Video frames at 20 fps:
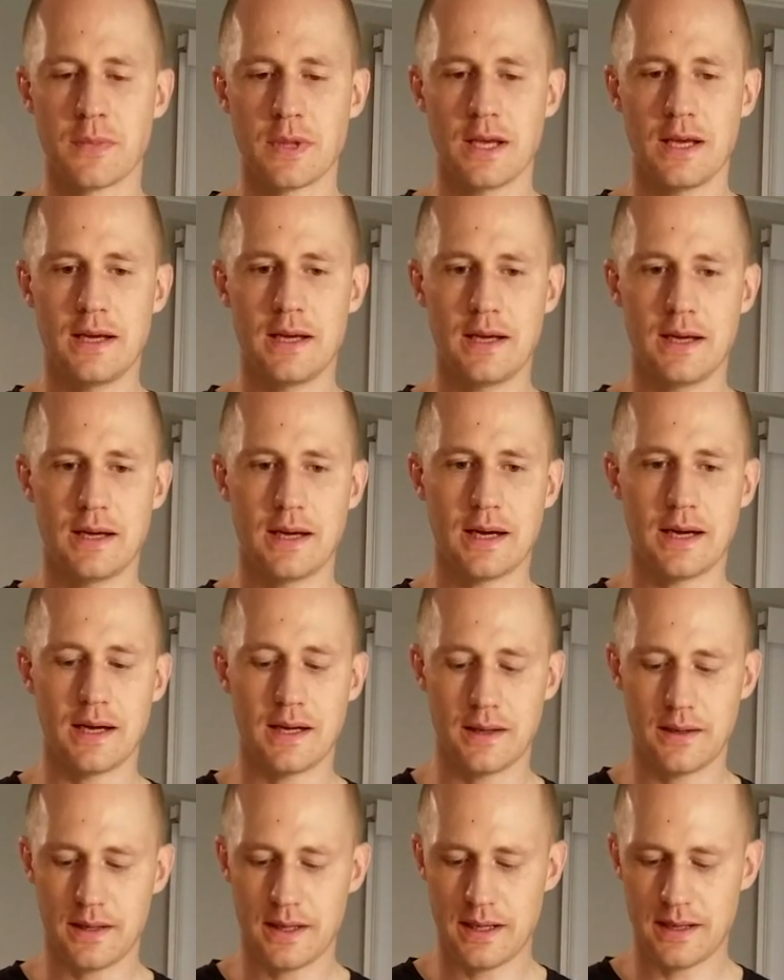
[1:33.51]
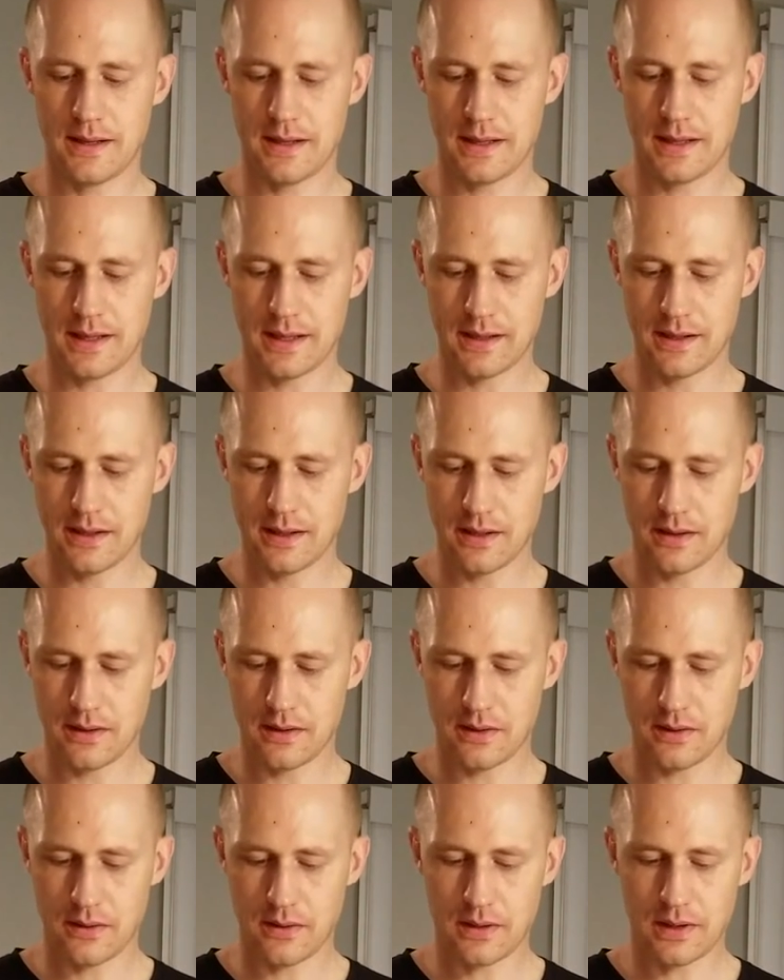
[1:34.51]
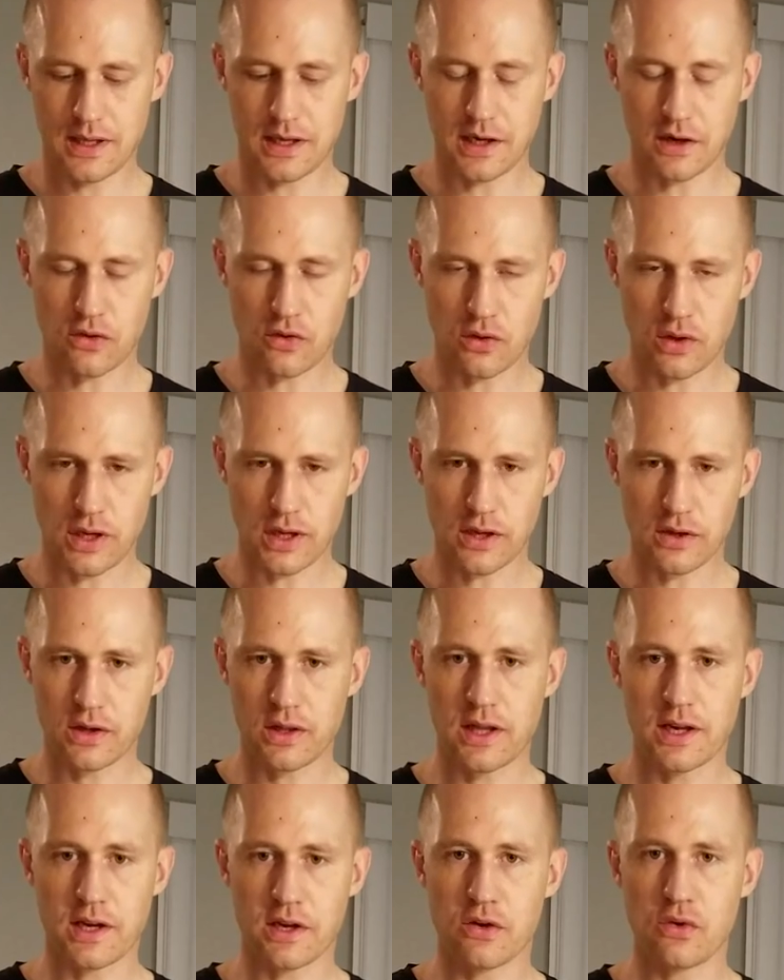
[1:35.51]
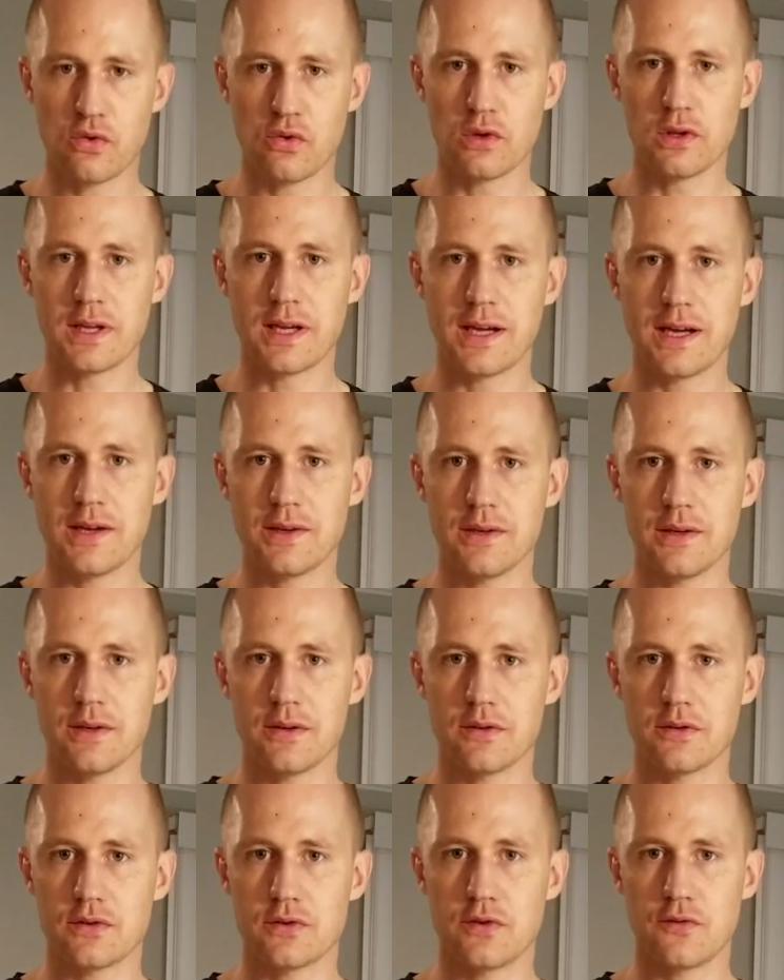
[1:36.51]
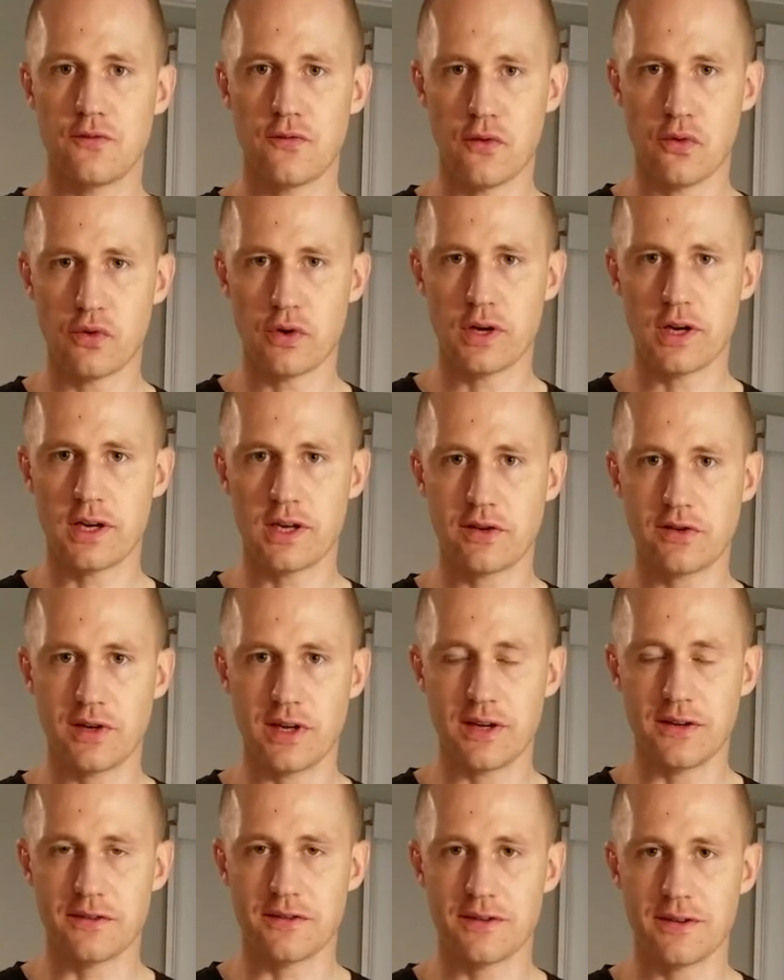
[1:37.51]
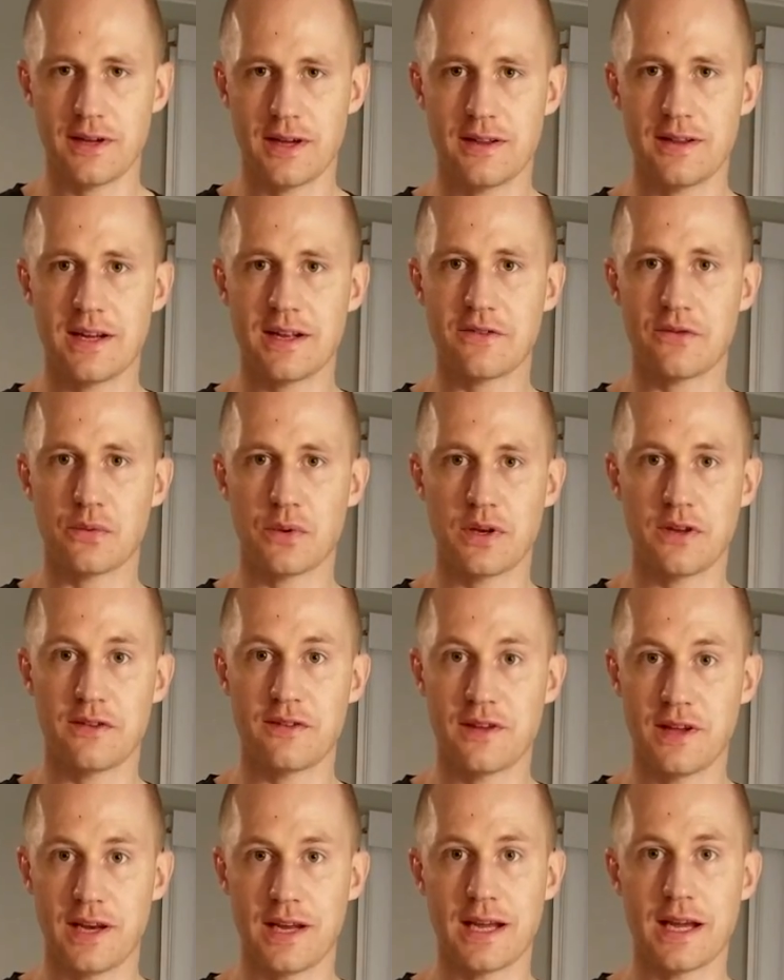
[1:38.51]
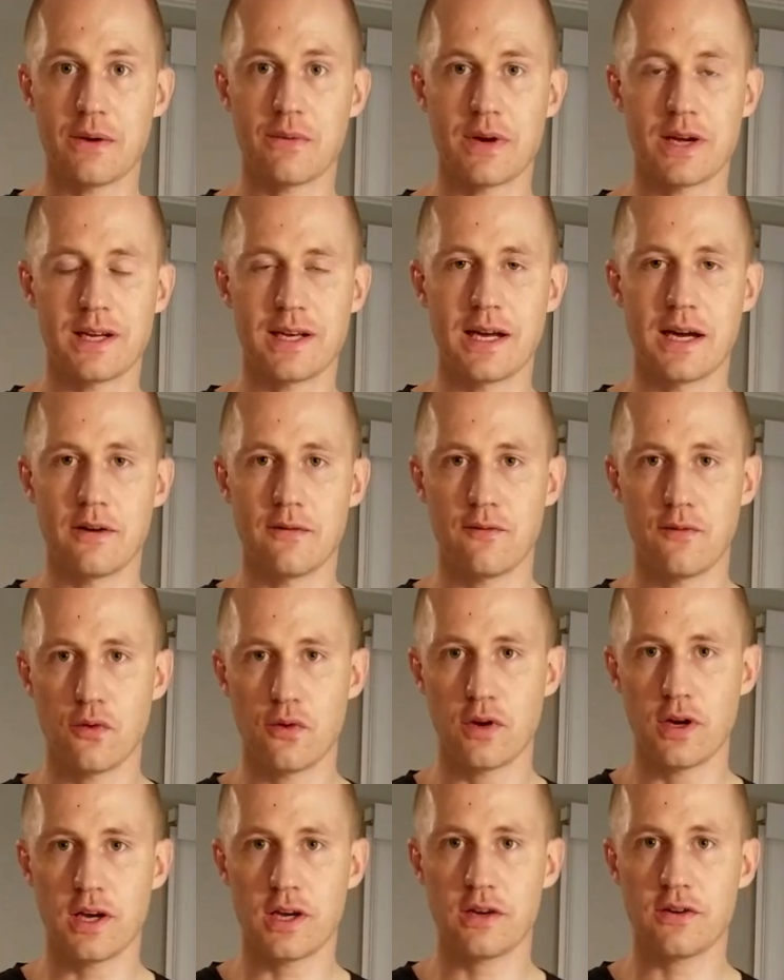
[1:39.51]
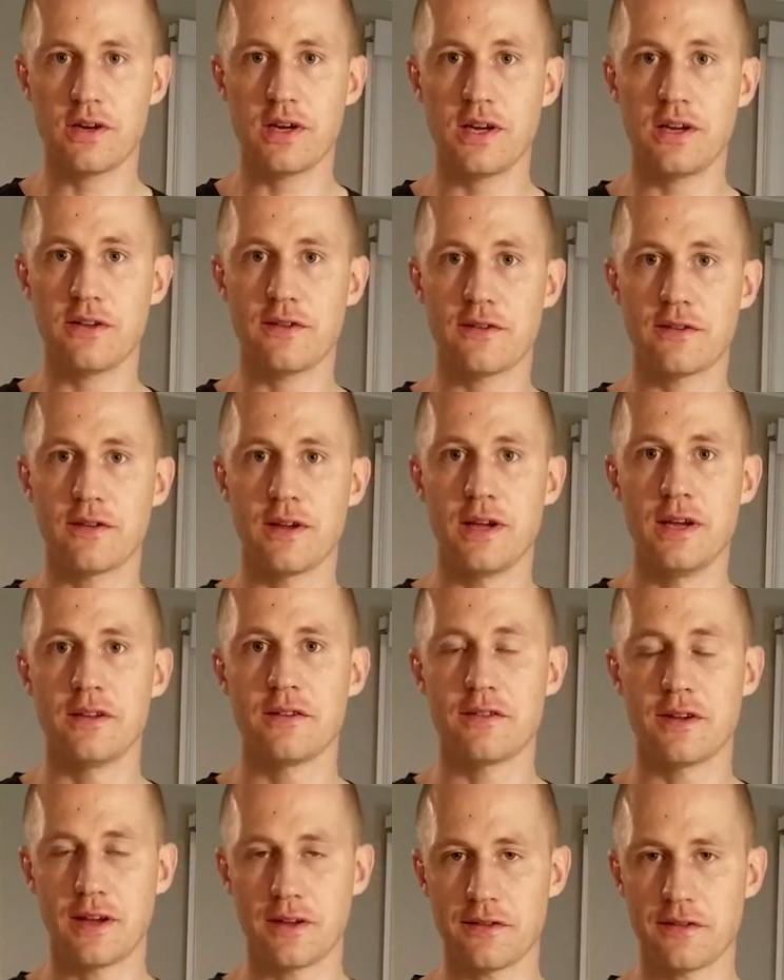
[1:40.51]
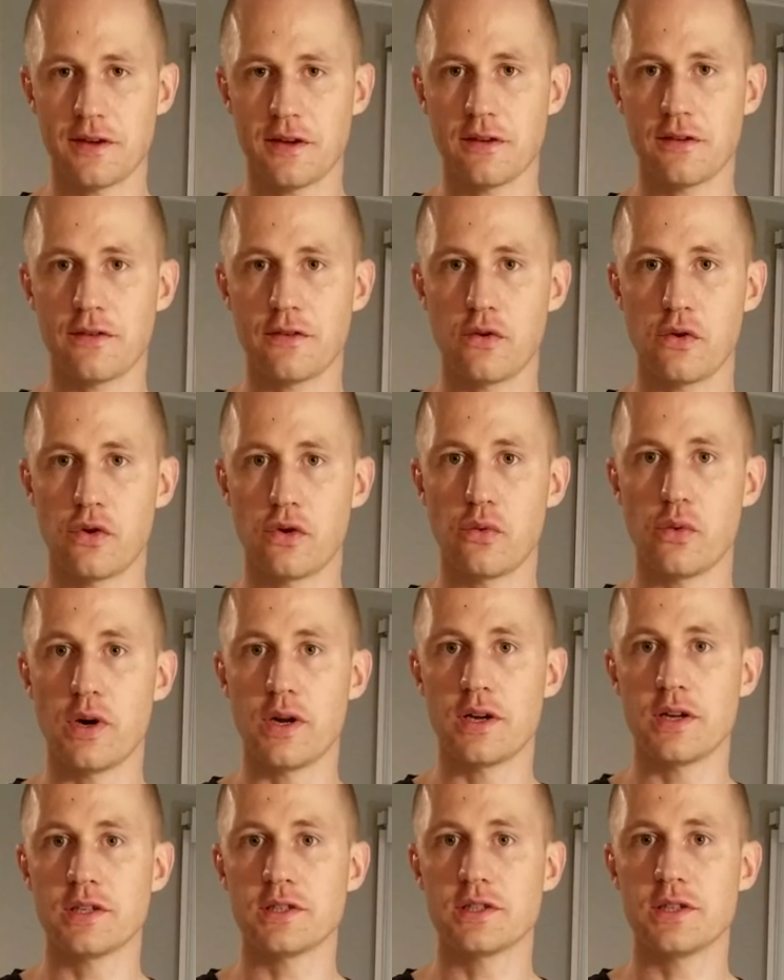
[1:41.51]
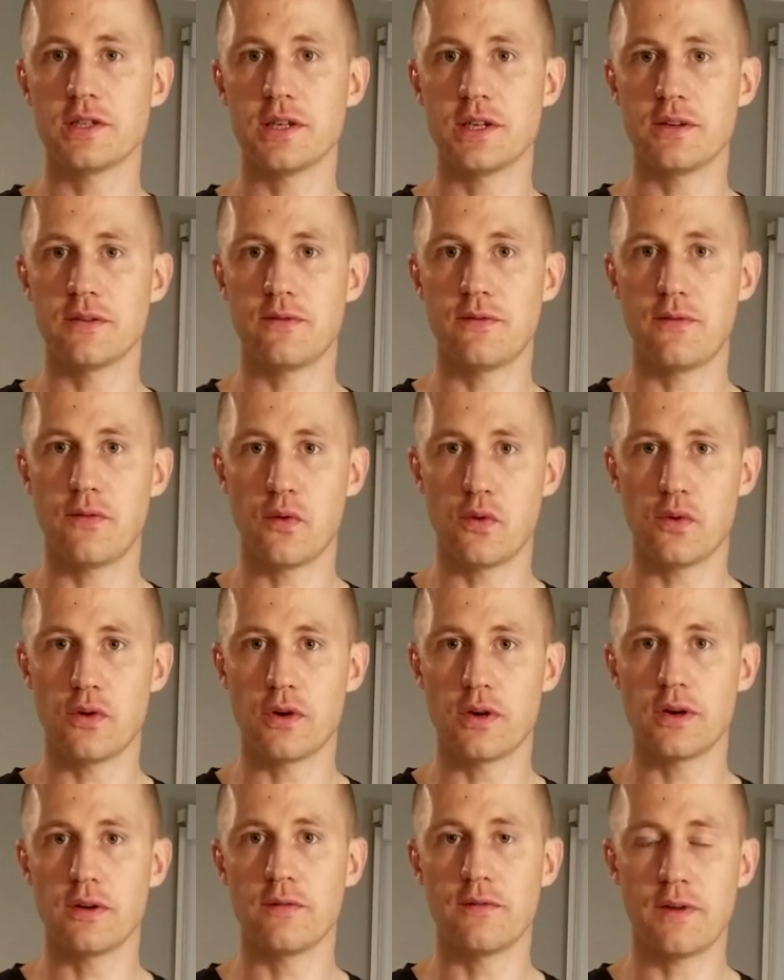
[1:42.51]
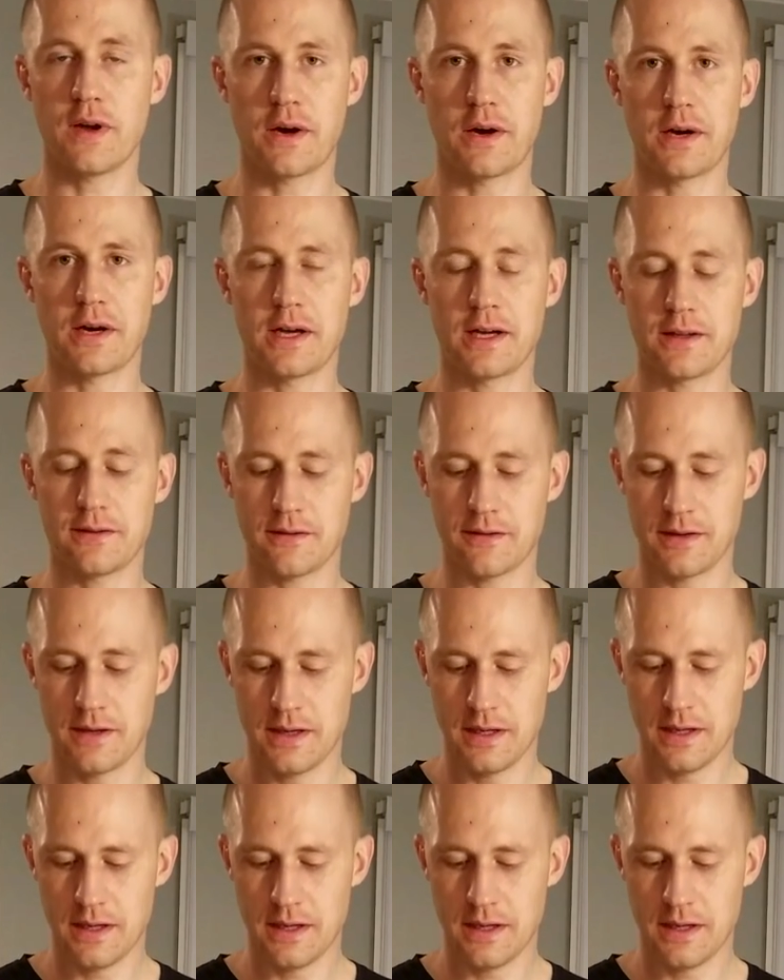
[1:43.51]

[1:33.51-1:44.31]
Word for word: And then let it cool down to 40 degrees, and that's what it's sitting at right now, 40 degrees Celsius or 104 Fahrenheit.